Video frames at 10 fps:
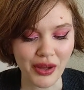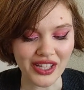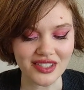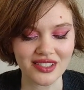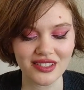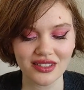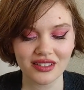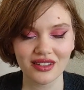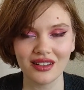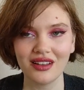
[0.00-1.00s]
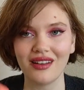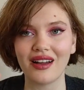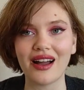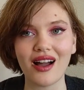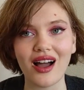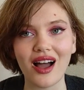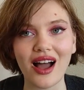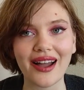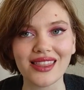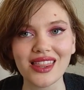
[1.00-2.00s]
but
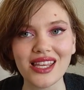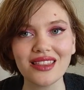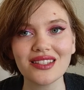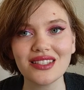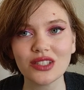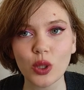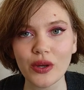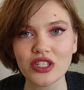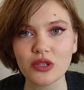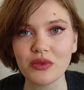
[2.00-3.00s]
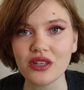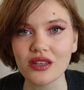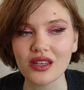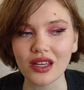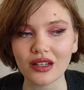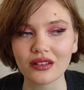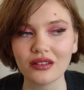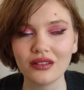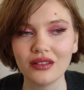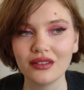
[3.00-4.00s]
I think this is going to be
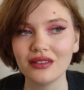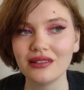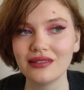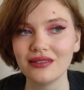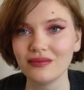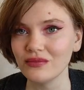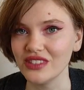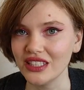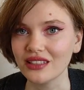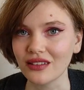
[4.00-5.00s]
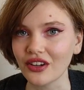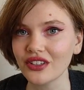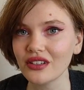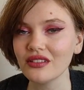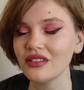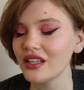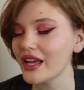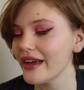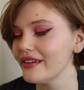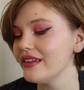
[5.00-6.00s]
decluttered
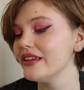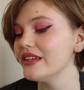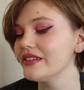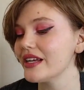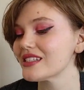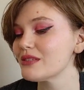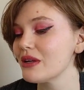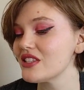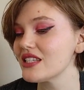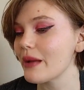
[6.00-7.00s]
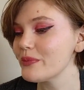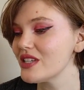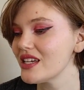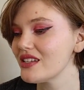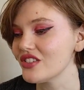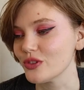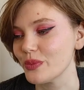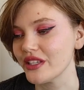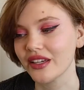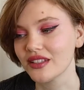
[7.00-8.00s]
in next month's update
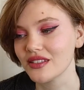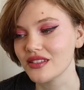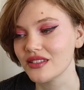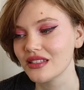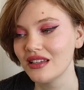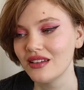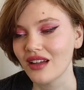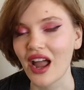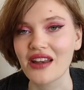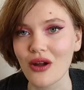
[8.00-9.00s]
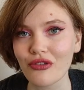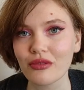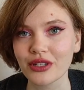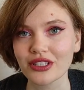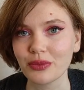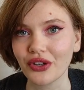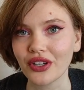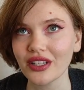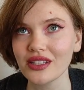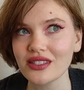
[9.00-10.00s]
just because I know from
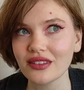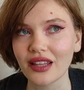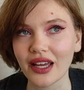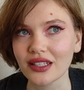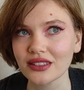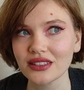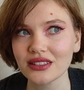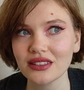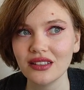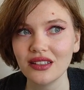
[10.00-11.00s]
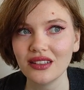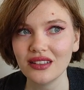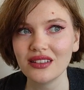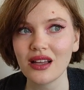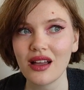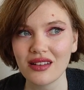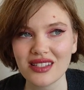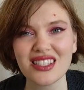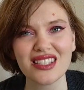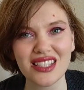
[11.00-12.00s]
experience that
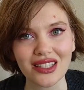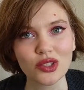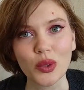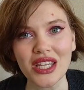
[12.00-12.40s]
six